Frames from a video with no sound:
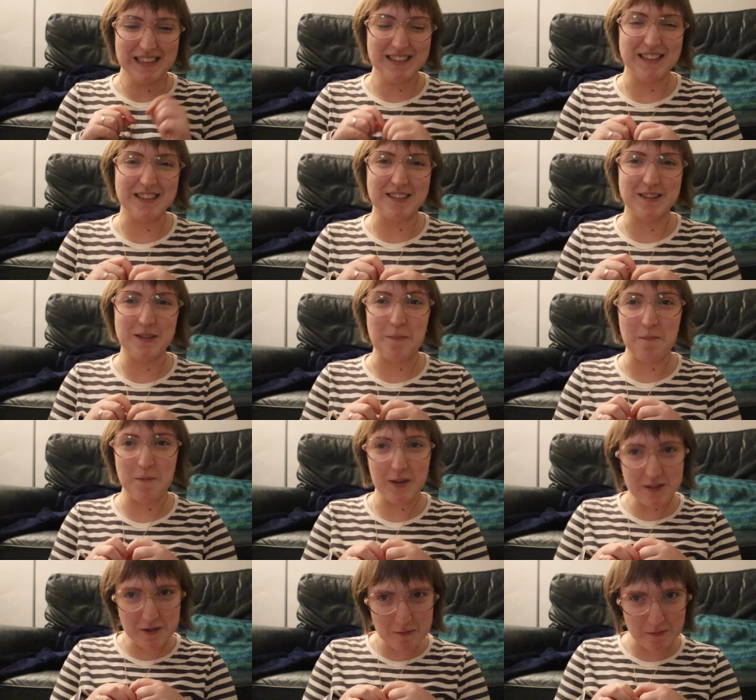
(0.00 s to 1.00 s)
Since it's a
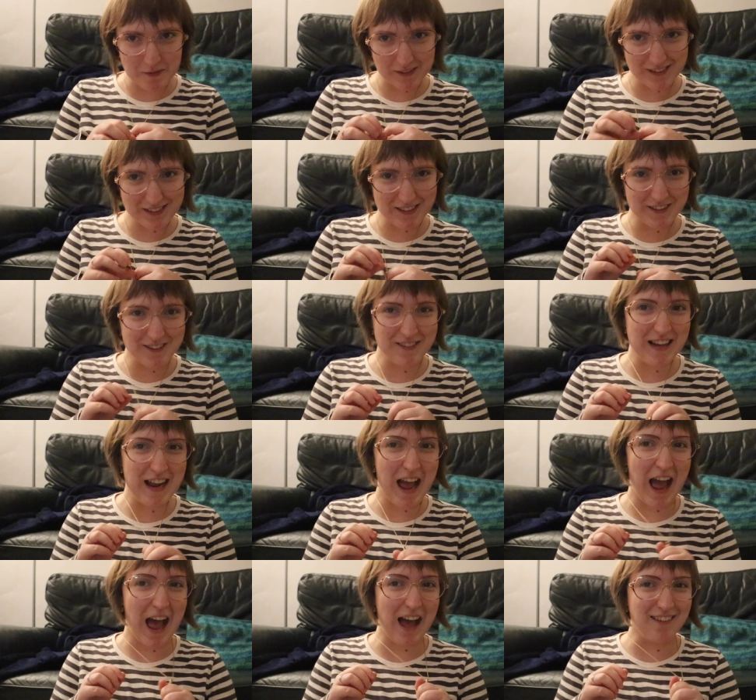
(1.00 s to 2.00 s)
mystery book, I already
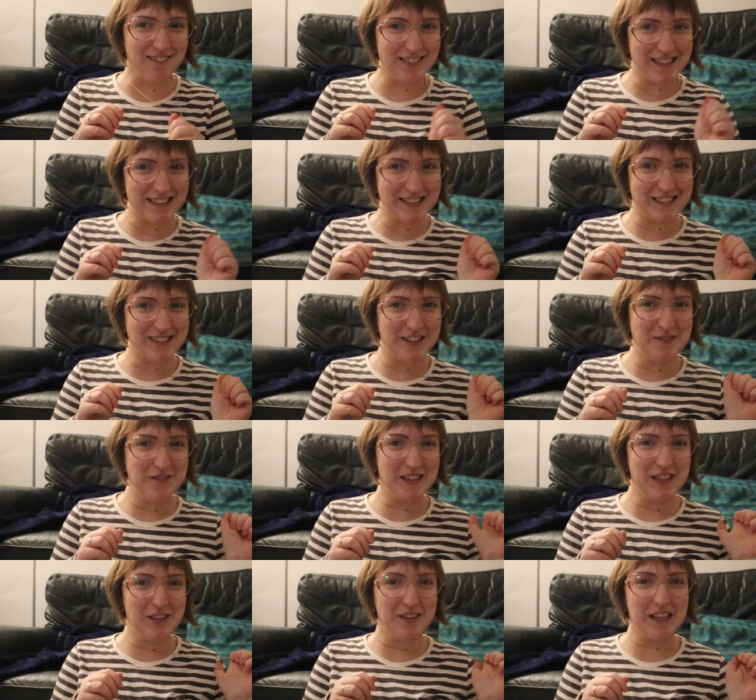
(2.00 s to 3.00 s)
have it. So I've
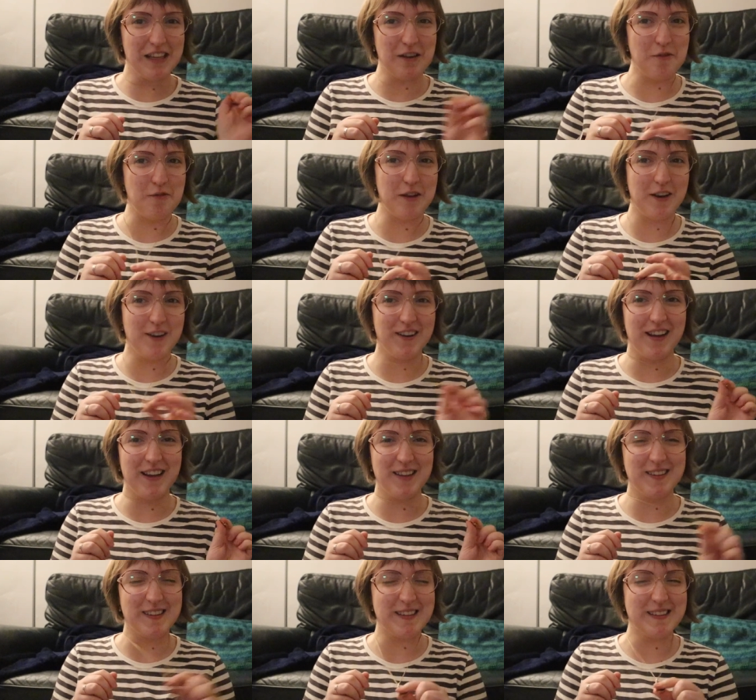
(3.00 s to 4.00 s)
been living in fear
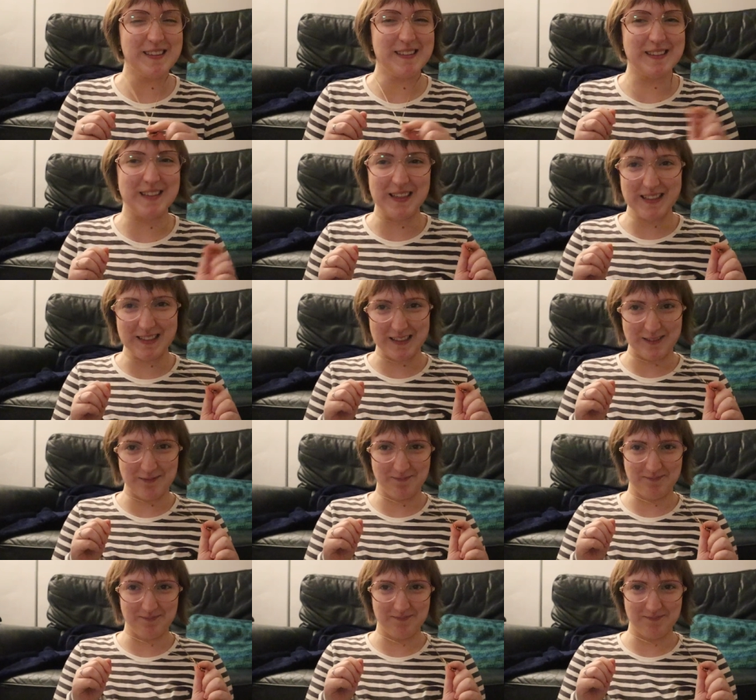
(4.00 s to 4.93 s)
and anxiety.